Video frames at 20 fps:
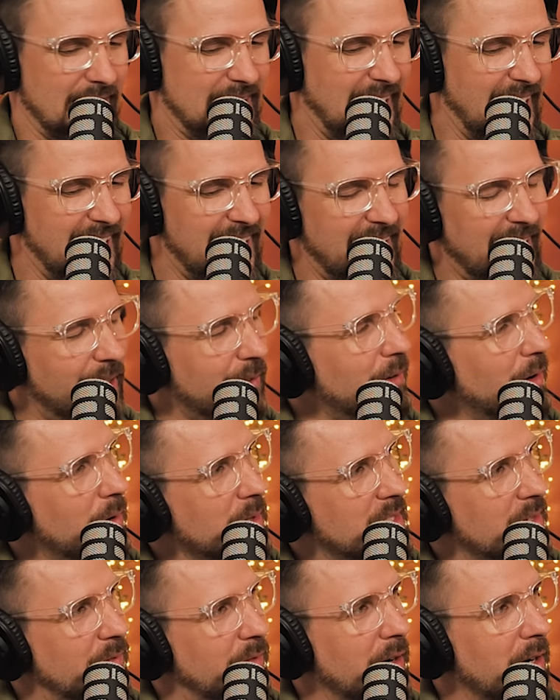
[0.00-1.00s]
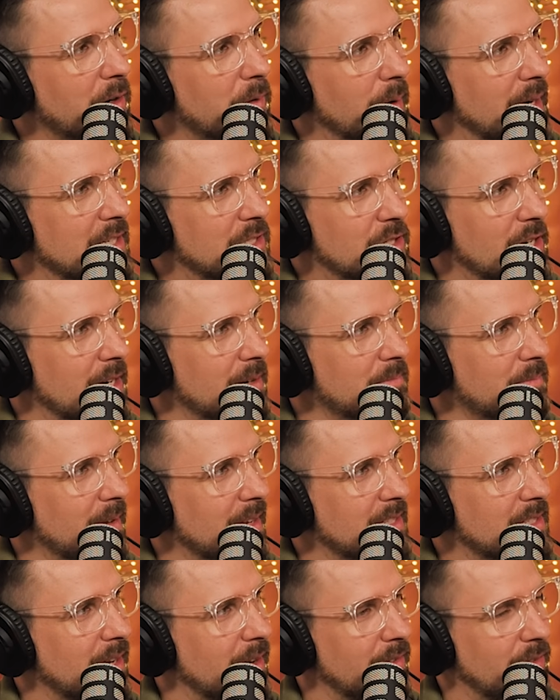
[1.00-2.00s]
Yeah, I don't know. It's a fair question.
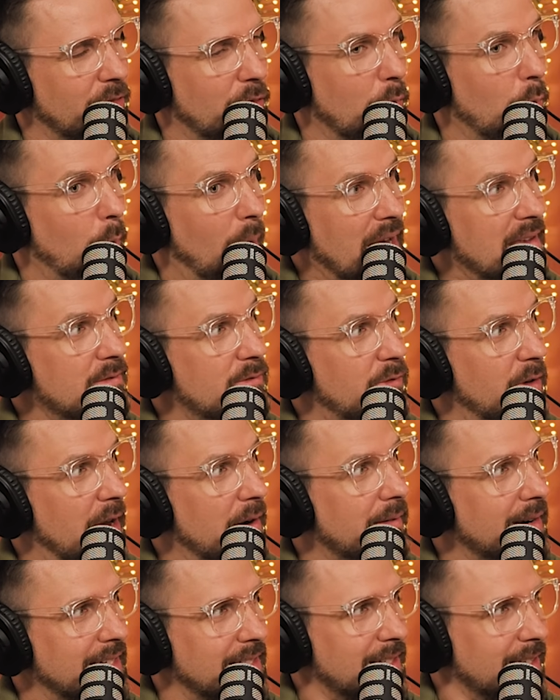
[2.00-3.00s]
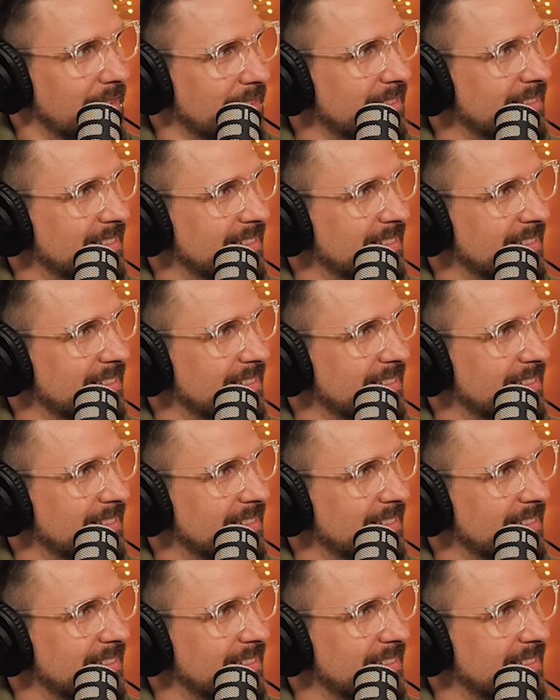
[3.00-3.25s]
It's the White Ferret.